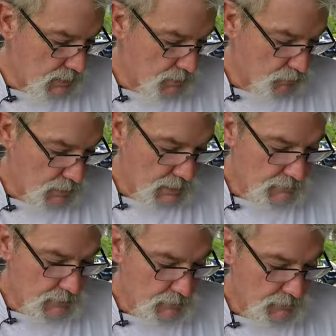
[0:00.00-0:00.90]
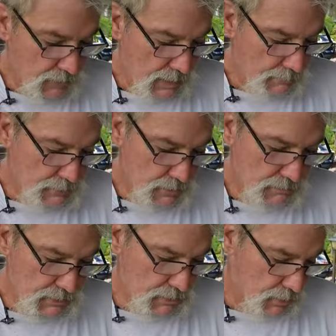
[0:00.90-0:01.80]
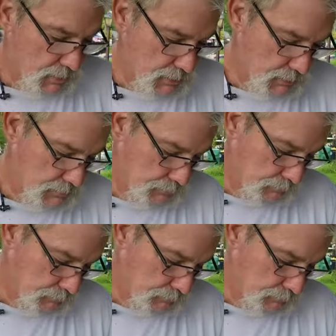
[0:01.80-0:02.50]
got, wherever it overlaps, it'll be darker.